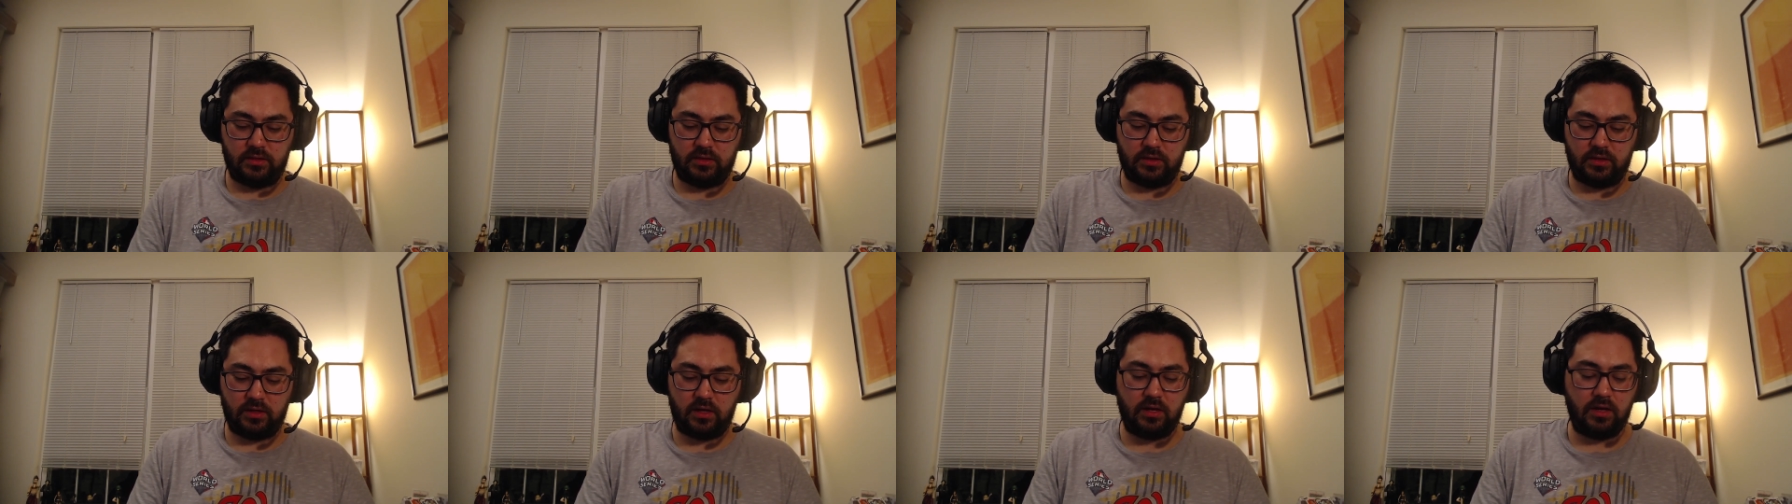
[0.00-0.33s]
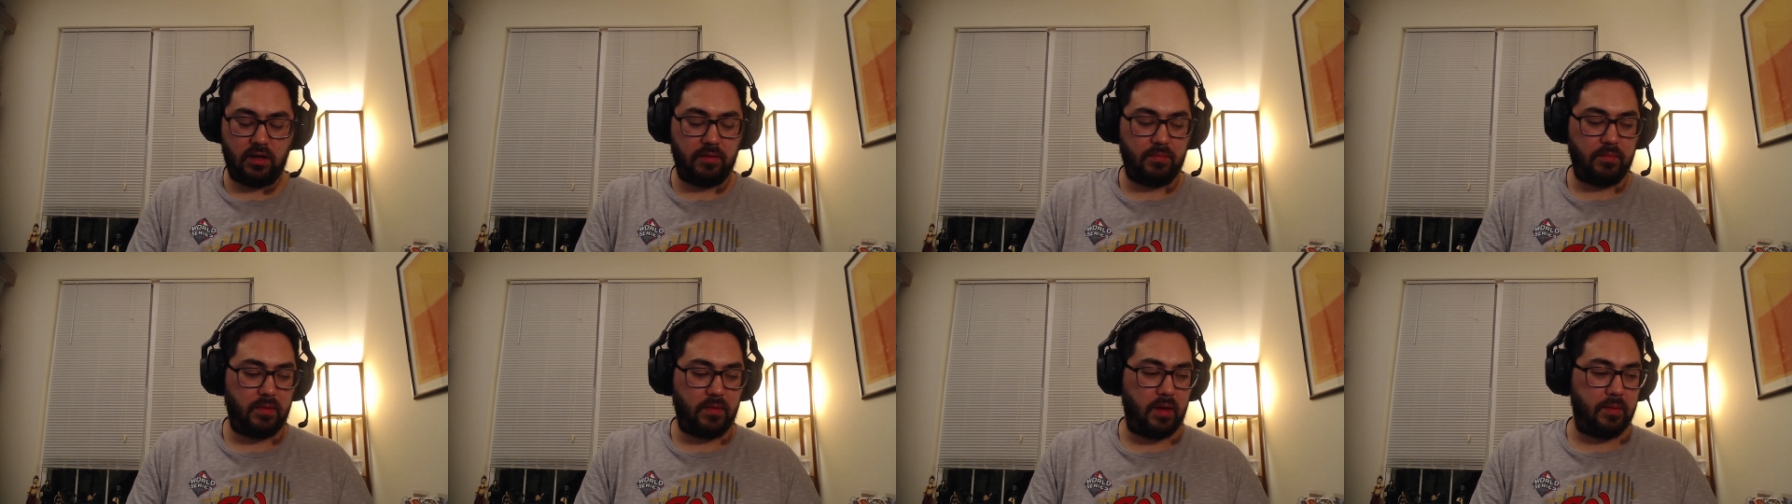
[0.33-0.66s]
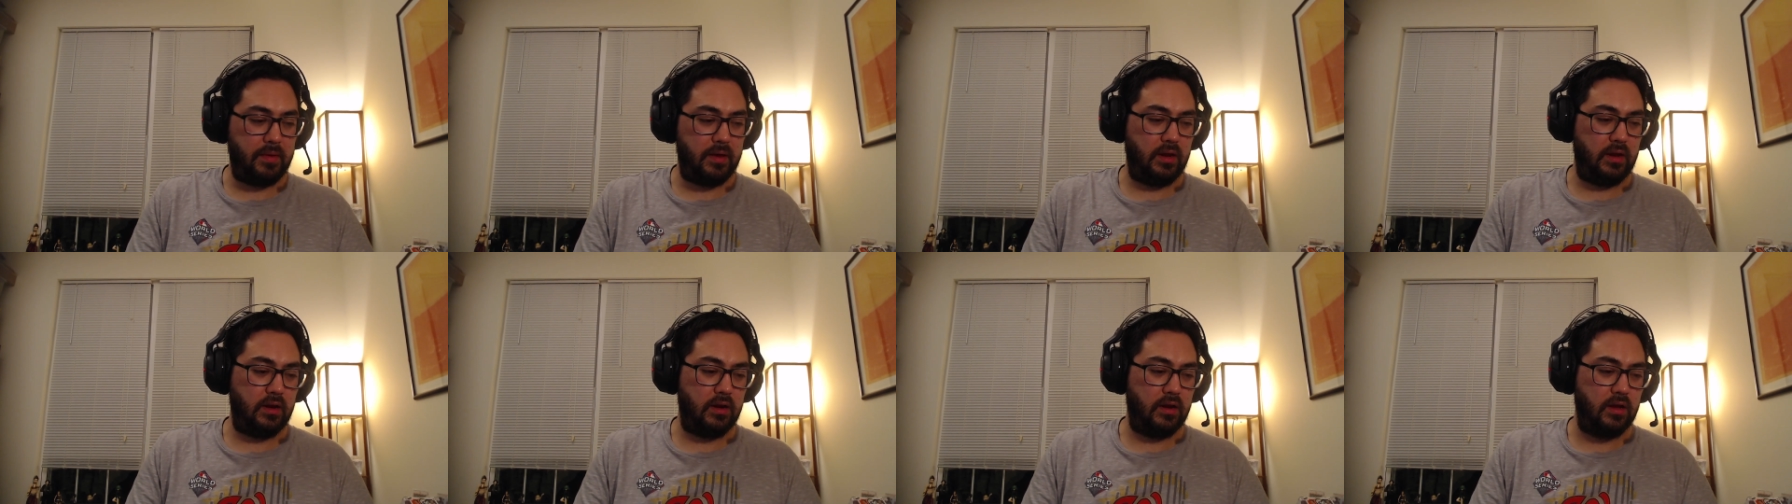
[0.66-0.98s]
I
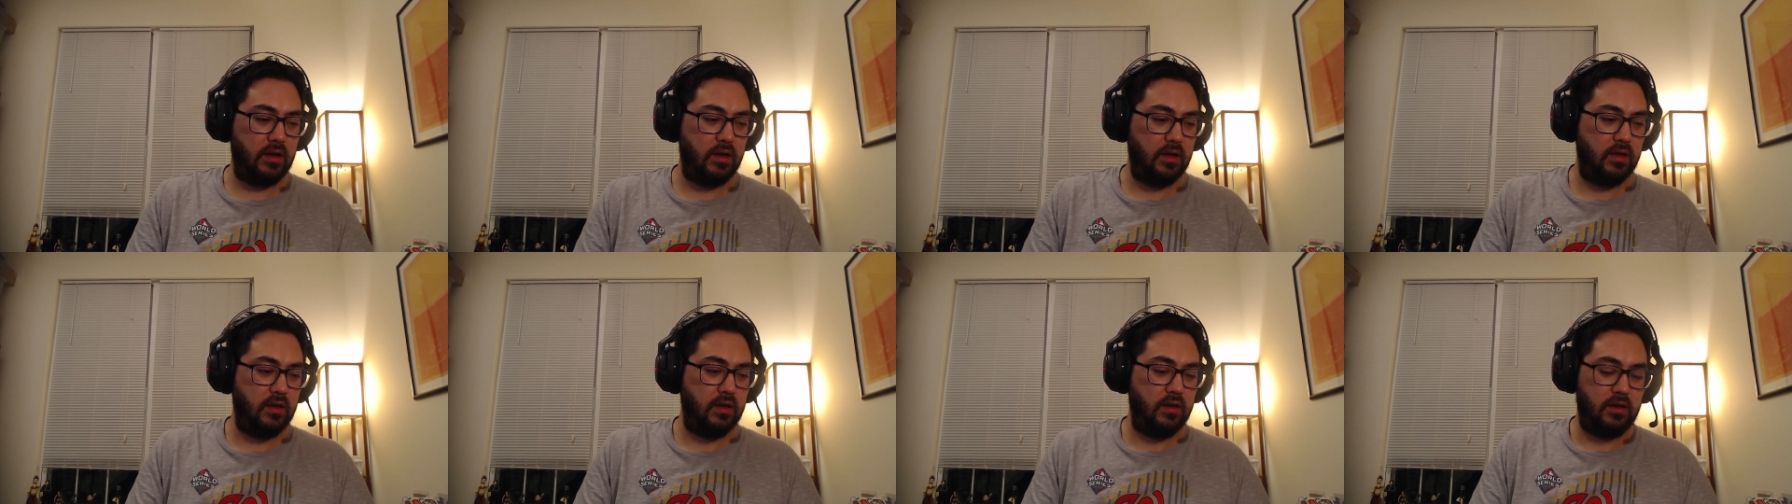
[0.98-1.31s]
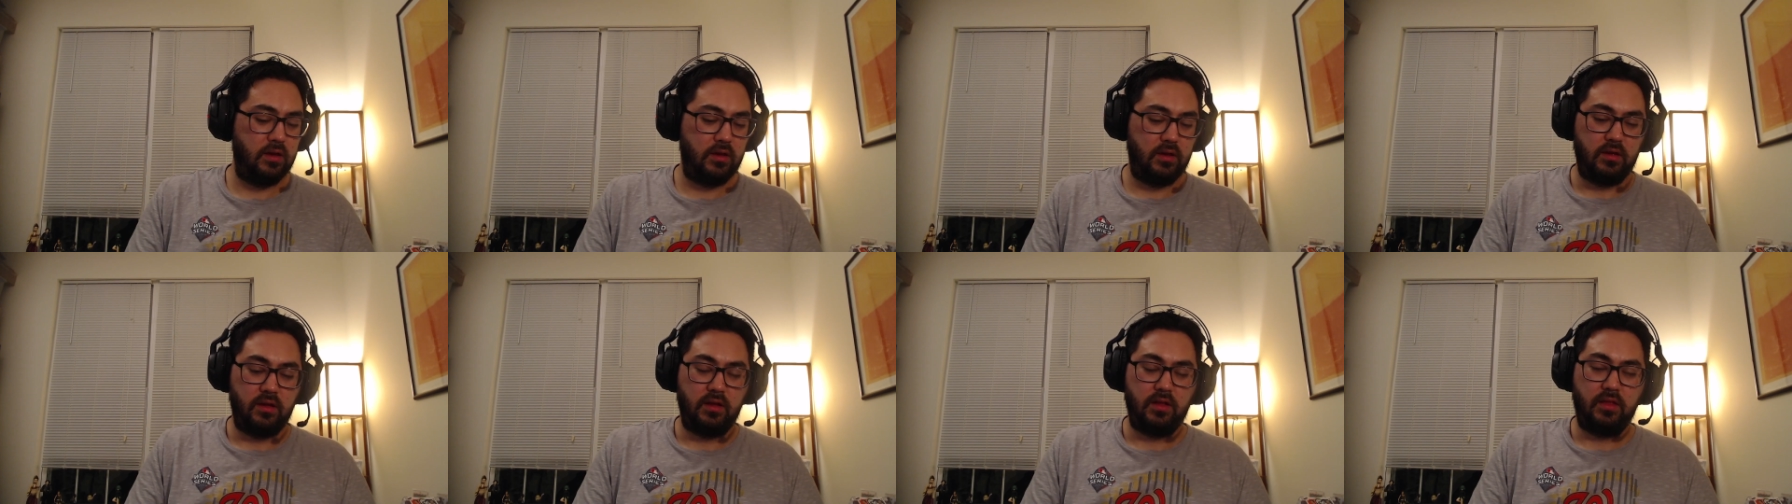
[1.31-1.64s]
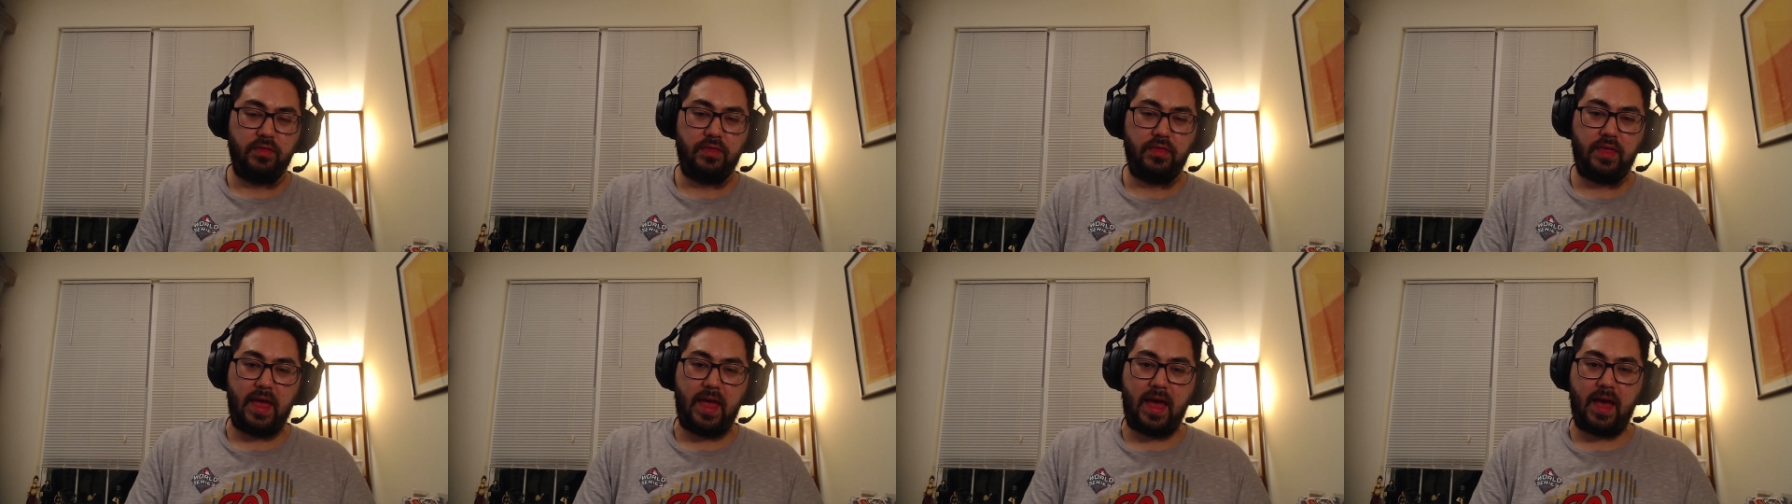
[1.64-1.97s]
mean,
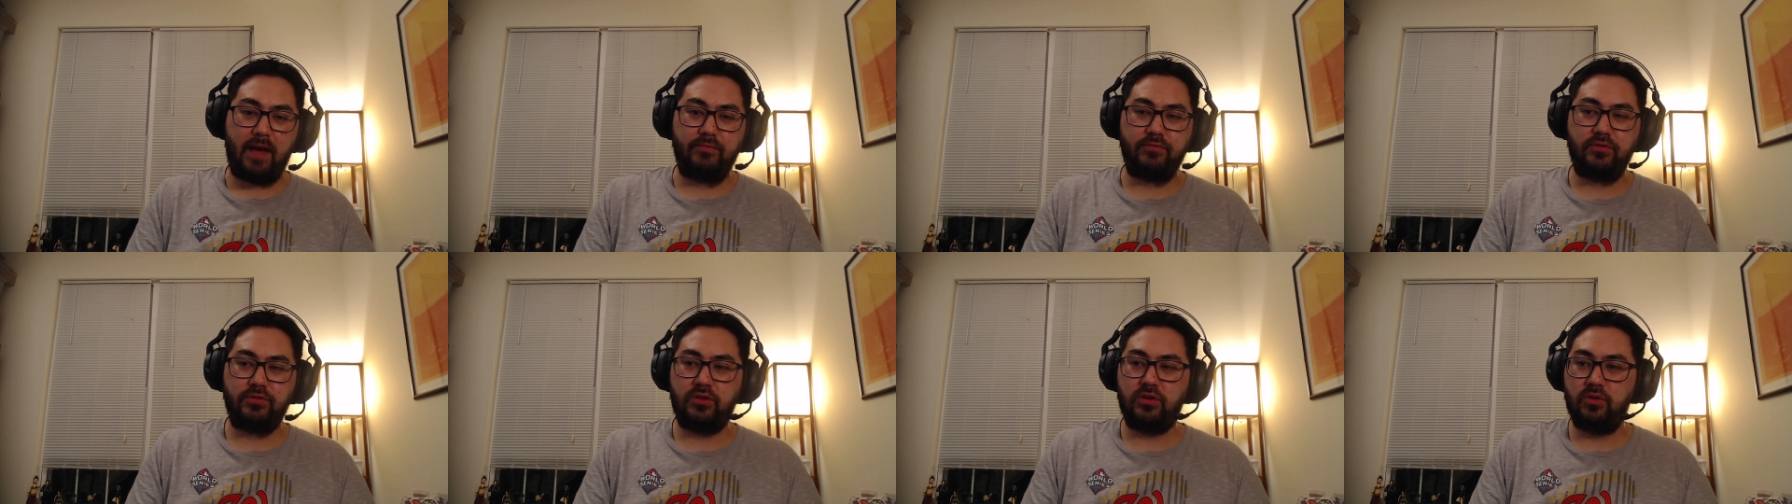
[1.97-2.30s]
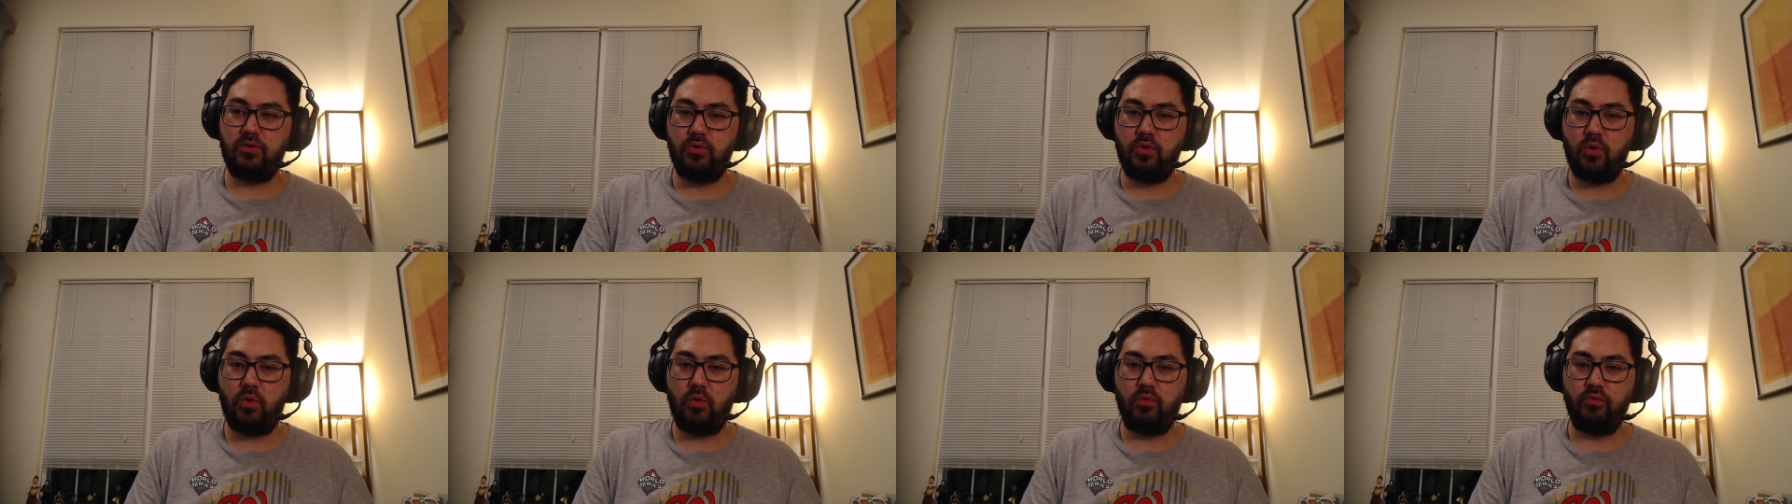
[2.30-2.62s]
they have two